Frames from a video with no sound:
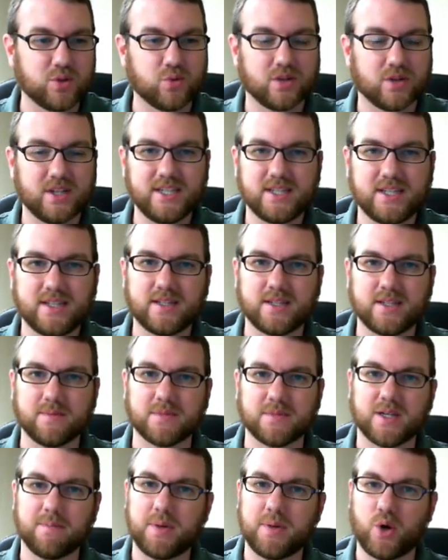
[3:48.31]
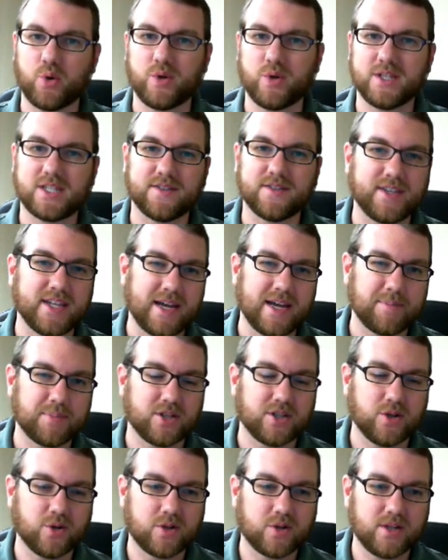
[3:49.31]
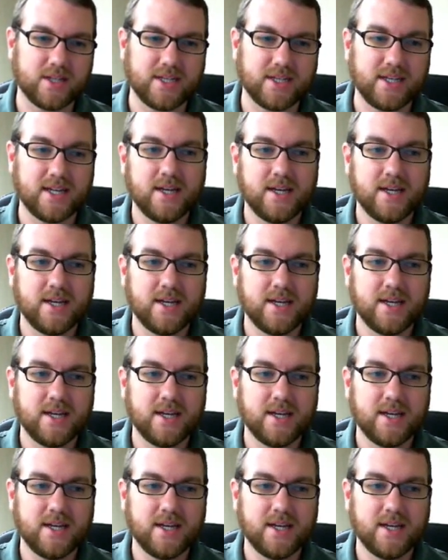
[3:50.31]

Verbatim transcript: or at least some components of the apps locally,